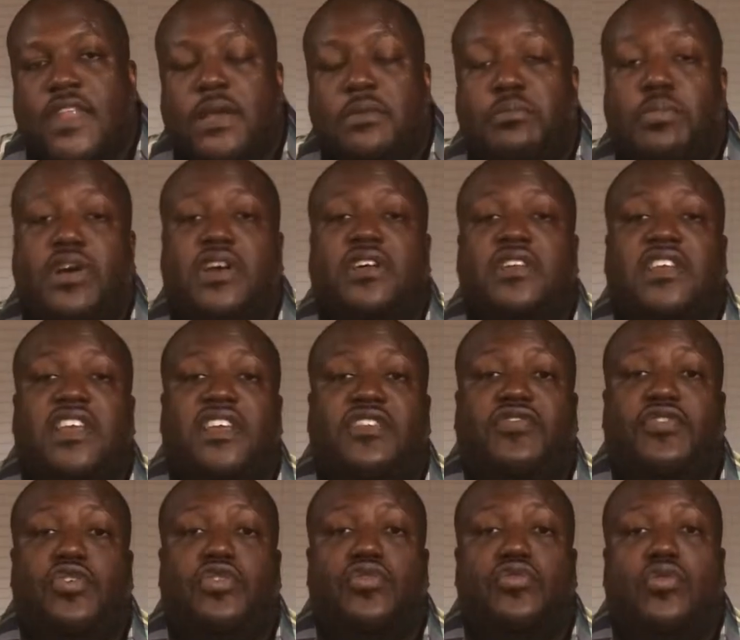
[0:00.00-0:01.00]
But
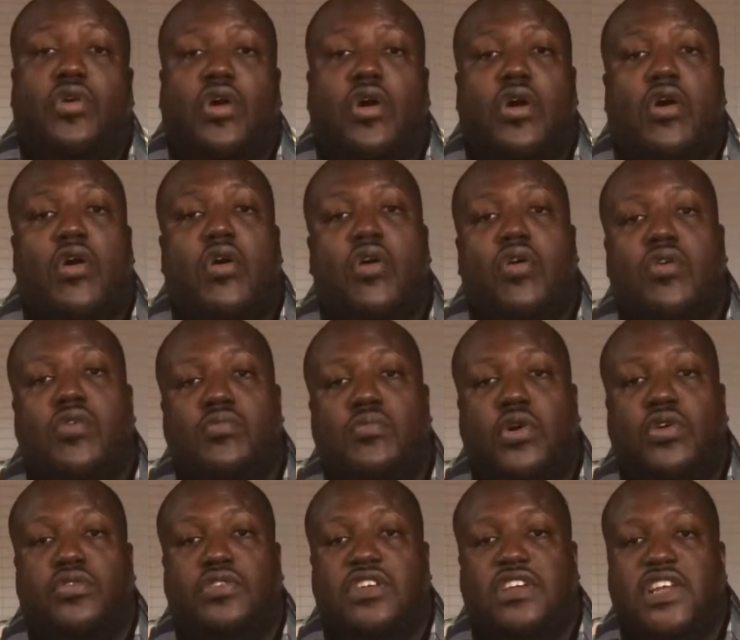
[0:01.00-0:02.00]
if you are a
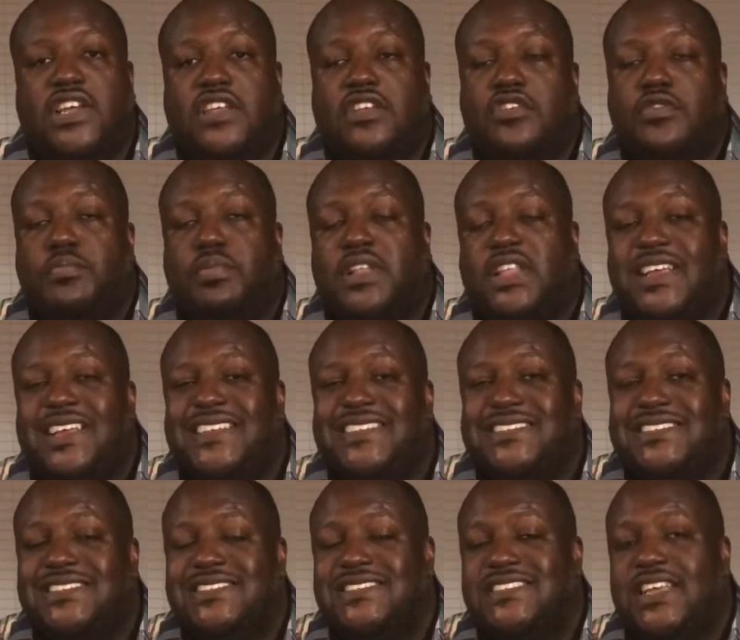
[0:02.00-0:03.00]
homeowner and you plan
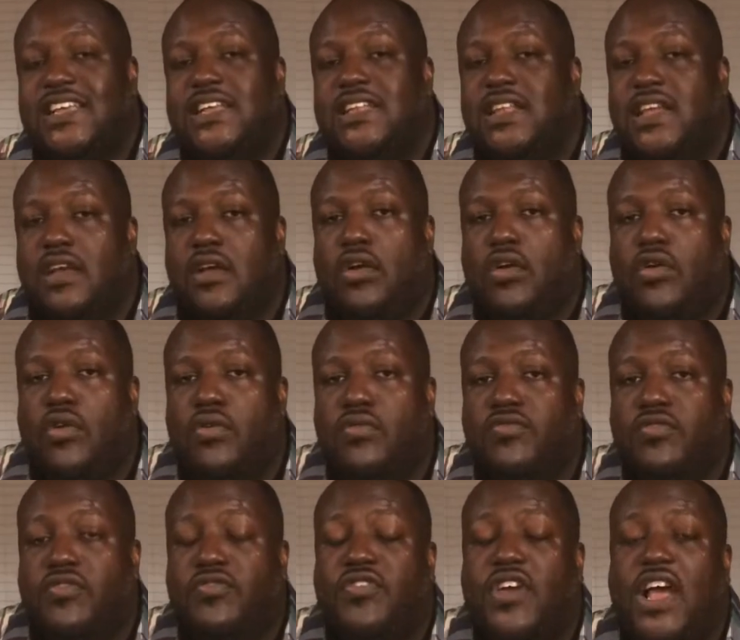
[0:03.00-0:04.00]
to stay in that home
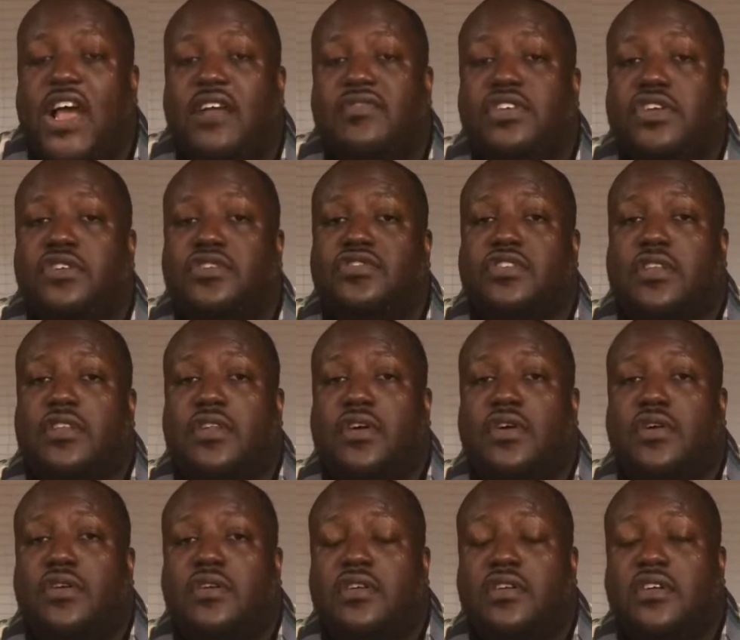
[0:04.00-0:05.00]
for 5 years or
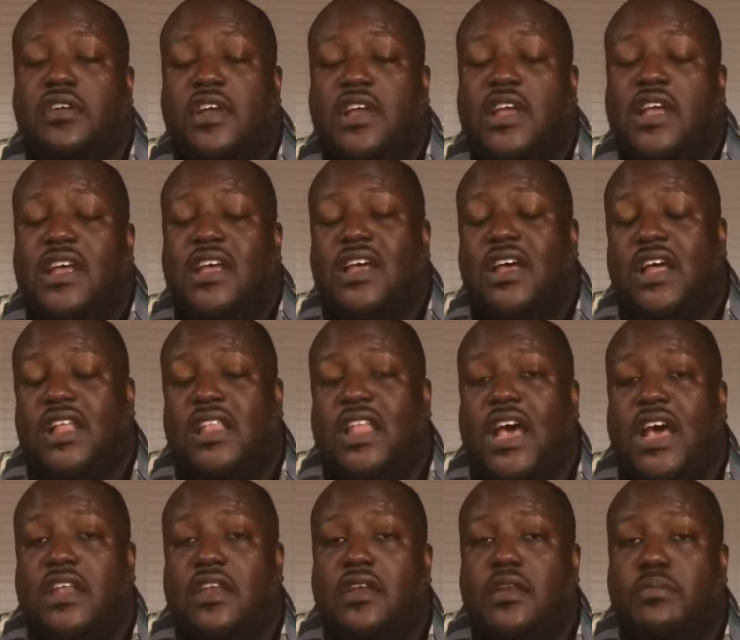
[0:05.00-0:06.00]
longer, a
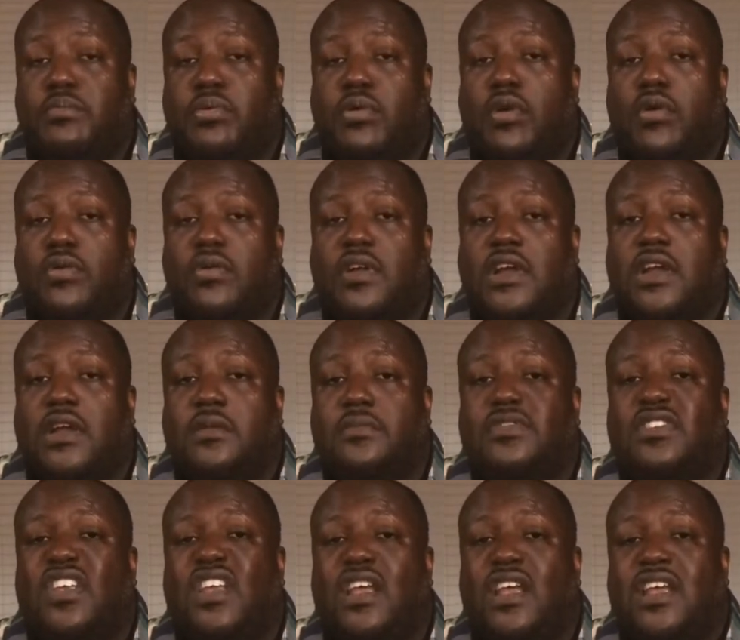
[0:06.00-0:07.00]
lot of the
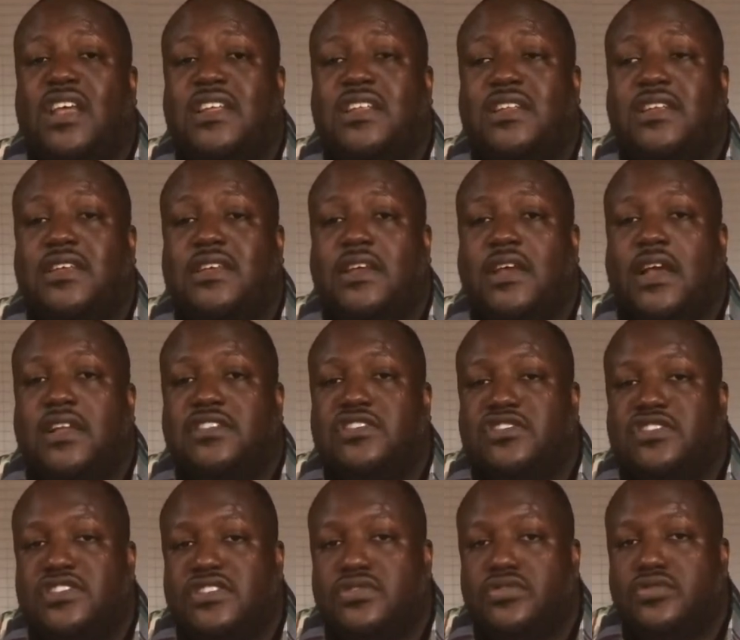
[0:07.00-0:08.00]
programs
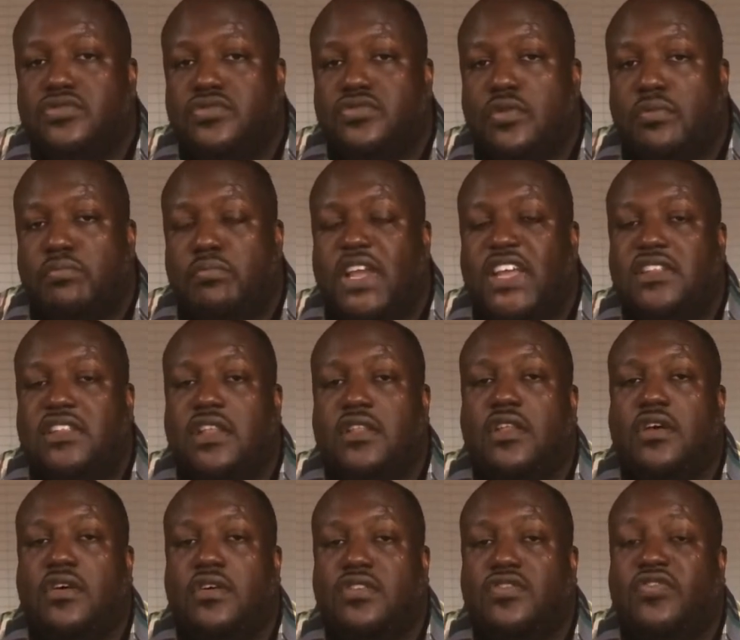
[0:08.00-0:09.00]
do make the
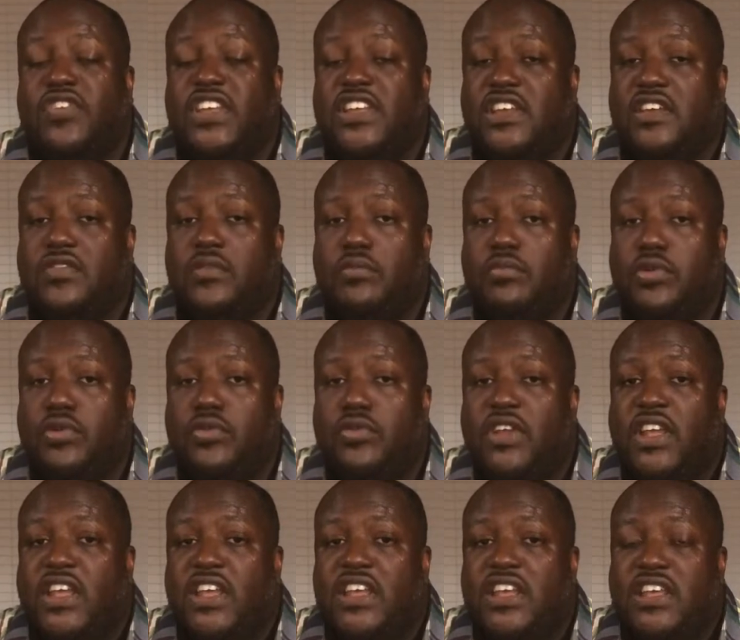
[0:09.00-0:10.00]
loans
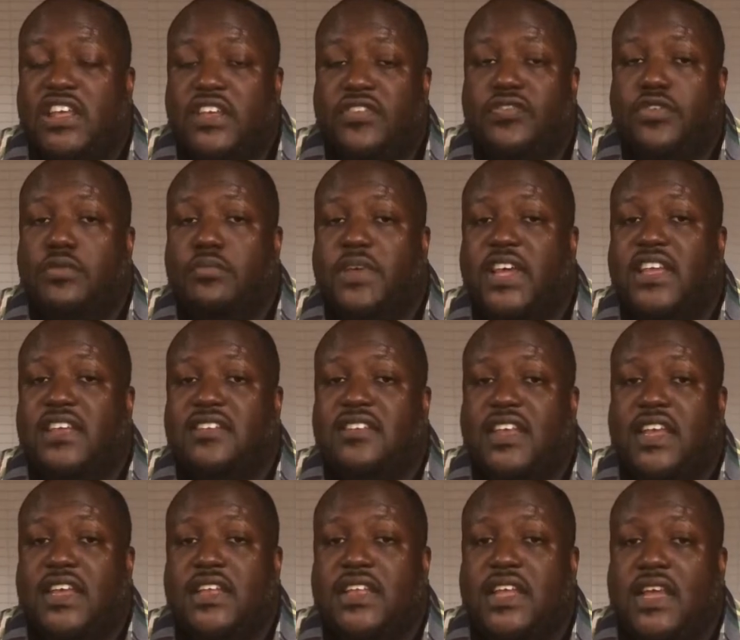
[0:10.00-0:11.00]
forgivable if you
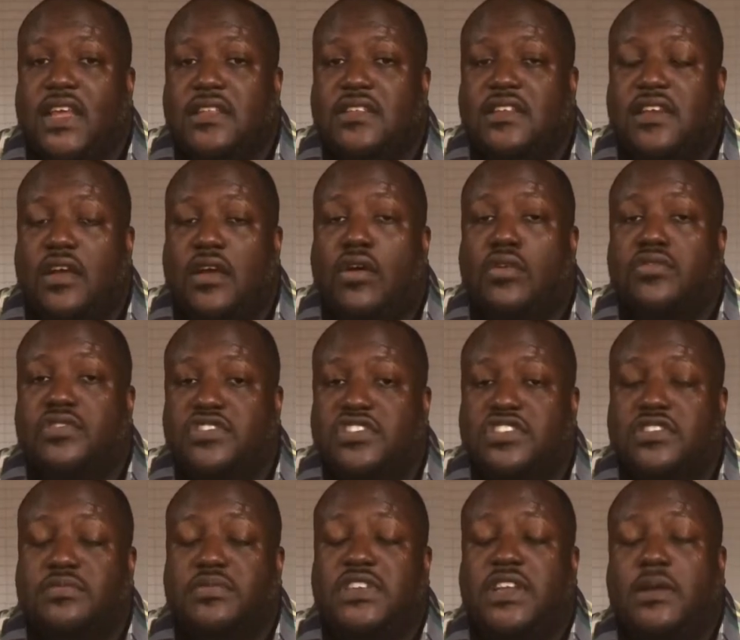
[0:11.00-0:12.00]
maintain that
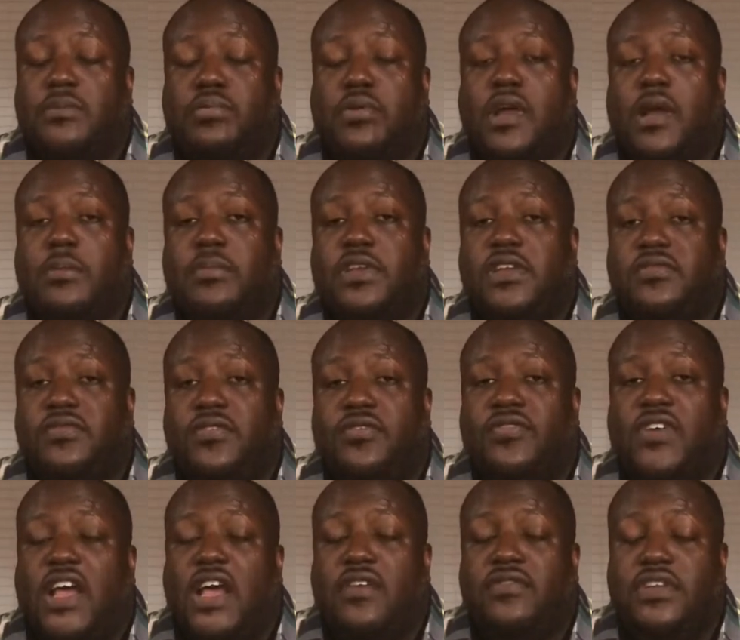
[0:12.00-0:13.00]
ownership in that property for
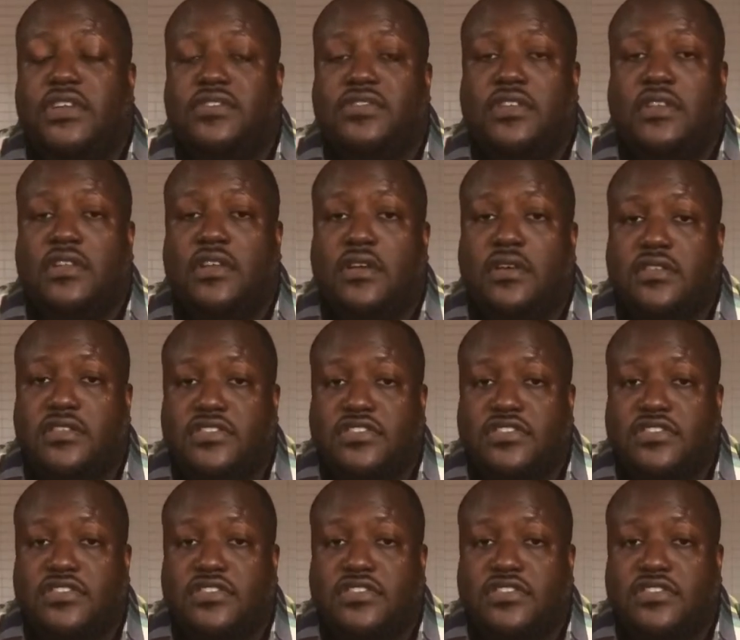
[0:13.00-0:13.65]
5 years or longer.